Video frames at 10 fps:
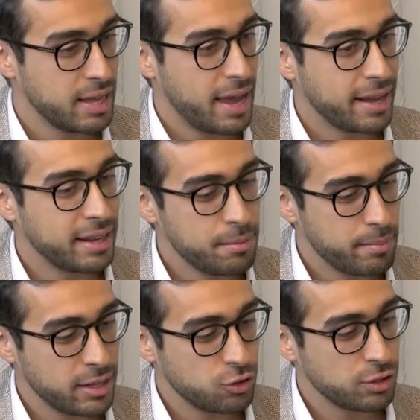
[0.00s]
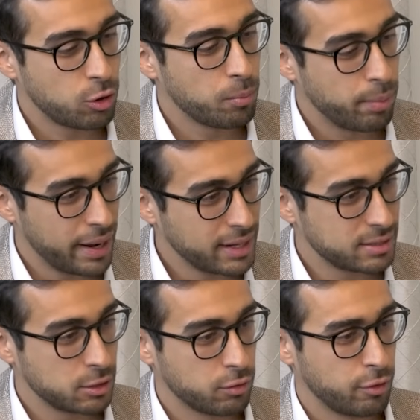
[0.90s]
And imagine the
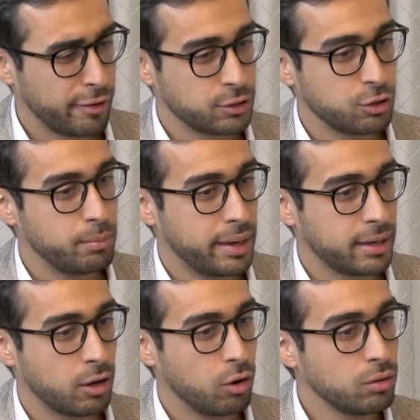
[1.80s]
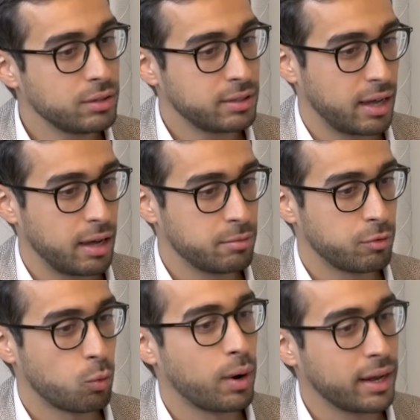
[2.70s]
complexity of actually making all the time
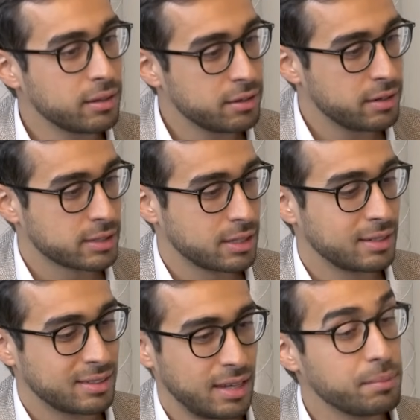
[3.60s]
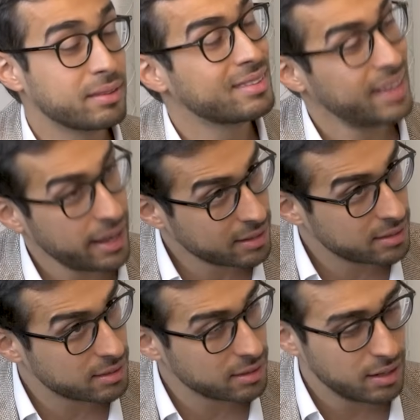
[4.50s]
for 100 years the same
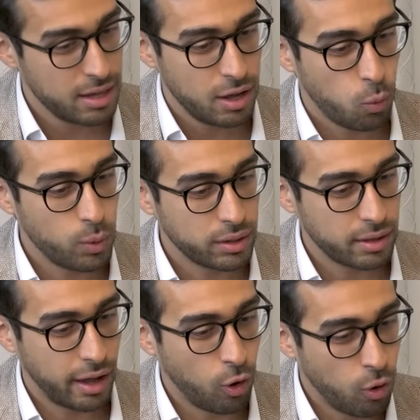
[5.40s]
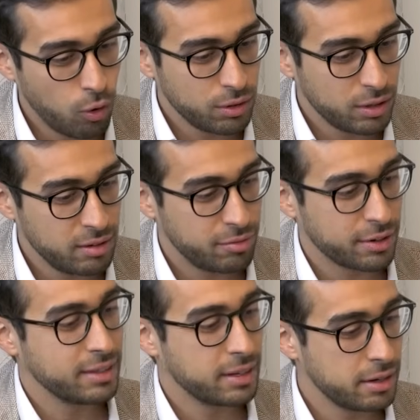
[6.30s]
taste with all the different
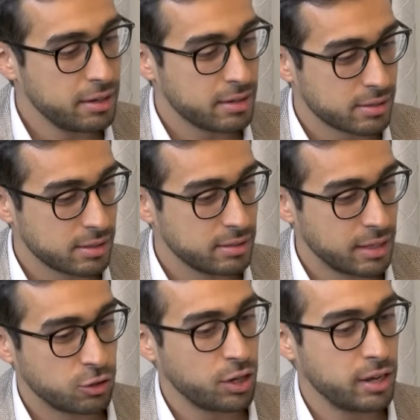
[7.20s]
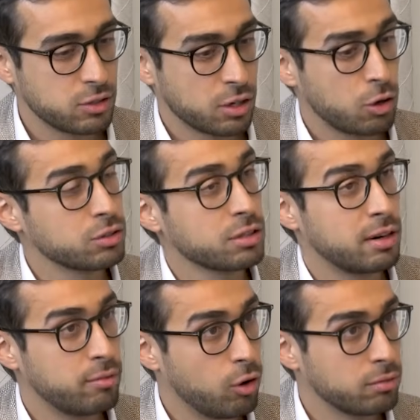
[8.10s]
ingredients that change and constantly
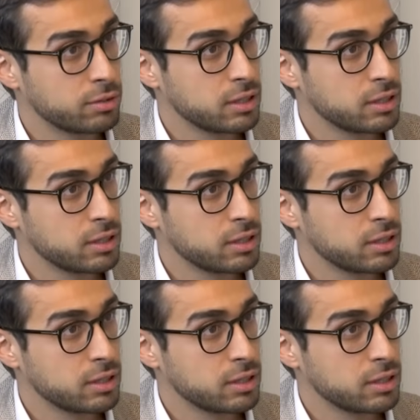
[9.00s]
evolves.